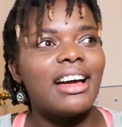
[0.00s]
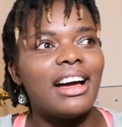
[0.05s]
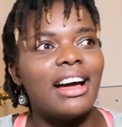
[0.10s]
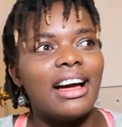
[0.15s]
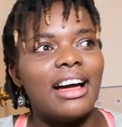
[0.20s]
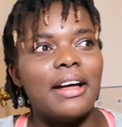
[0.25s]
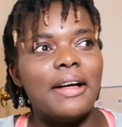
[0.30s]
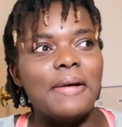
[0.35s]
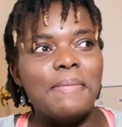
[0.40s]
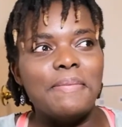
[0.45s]

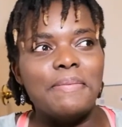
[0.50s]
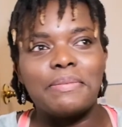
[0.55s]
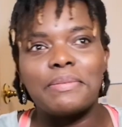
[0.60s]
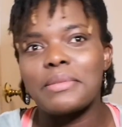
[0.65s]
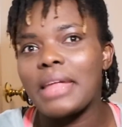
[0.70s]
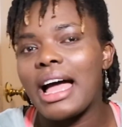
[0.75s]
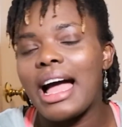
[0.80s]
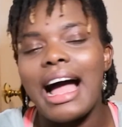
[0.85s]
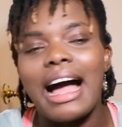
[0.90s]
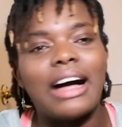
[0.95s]

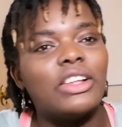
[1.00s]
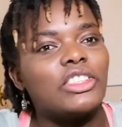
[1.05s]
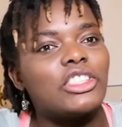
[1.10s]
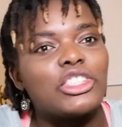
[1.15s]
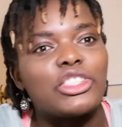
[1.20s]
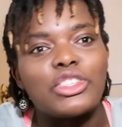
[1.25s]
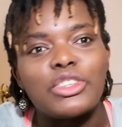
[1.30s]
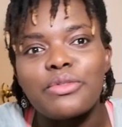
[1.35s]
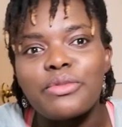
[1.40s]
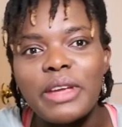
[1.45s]
How
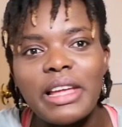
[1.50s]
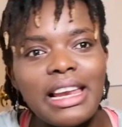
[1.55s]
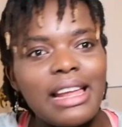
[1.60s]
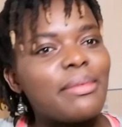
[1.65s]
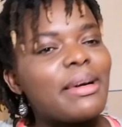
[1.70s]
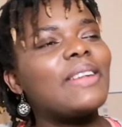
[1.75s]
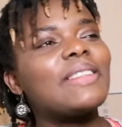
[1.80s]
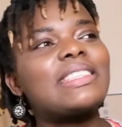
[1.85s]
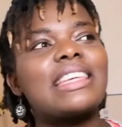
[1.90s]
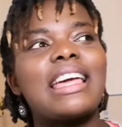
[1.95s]
did you feel
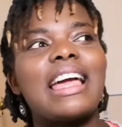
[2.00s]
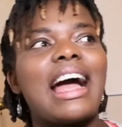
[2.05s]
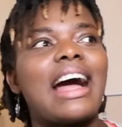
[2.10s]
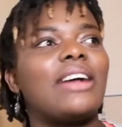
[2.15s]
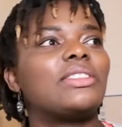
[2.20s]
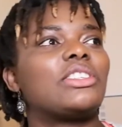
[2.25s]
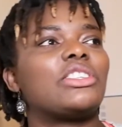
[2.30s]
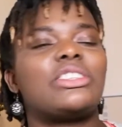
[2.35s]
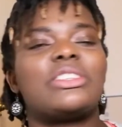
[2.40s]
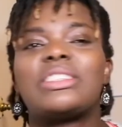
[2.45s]
about it?
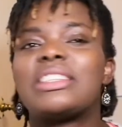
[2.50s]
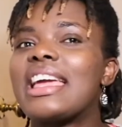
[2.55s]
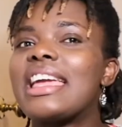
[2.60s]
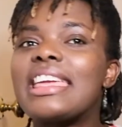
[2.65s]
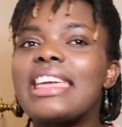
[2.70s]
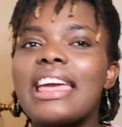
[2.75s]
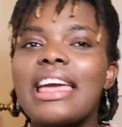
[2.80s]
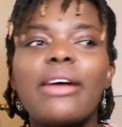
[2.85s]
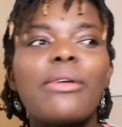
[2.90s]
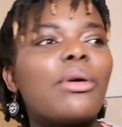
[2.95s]
How did you
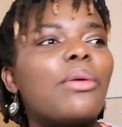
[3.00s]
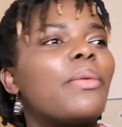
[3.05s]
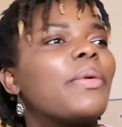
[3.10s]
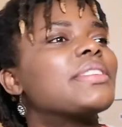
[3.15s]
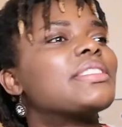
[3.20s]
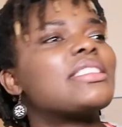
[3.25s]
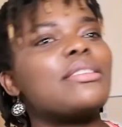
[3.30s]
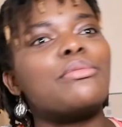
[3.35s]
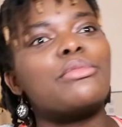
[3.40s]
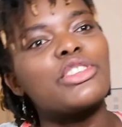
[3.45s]
take it? What
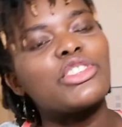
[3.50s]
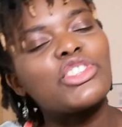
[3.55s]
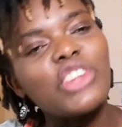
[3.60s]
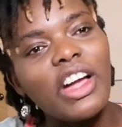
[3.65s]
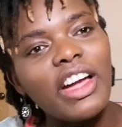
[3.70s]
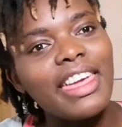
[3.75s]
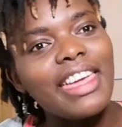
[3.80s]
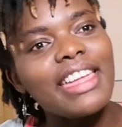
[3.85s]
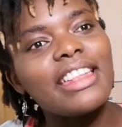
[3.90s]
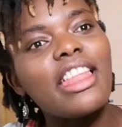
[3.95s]
was the most
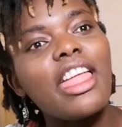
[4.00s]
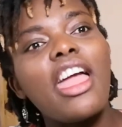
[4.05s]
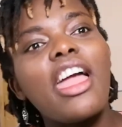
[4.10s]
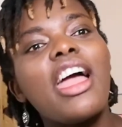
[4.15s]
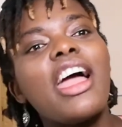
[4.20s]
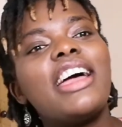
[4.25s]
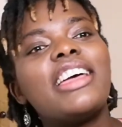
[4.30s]
shocking?